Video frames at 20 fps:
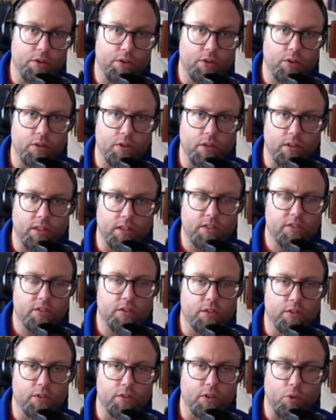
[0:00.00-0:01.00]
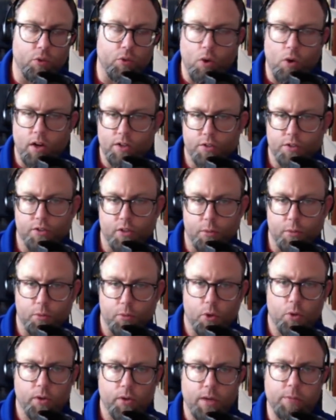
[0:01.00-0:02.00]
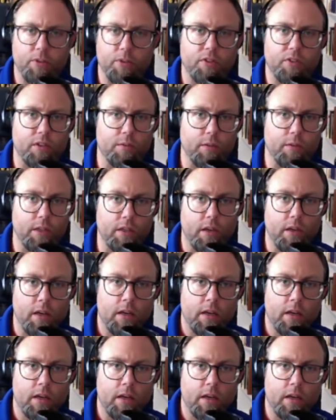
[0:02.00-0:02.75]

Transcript: to the listeners and the watchers of the program this evening,